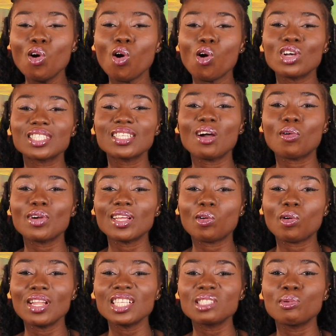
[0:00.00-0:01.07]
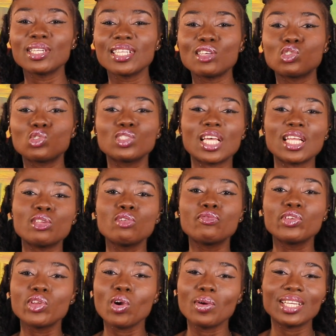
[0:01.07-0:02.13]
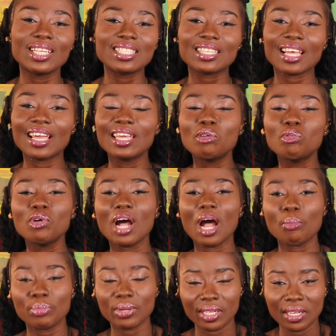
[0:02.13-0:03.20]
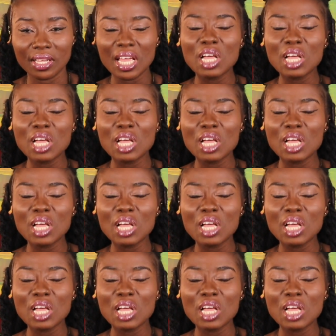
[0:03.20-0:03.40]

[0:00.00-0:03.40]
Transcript: or Sarkodie collect money and shoot a new video with this guy. It won't happen.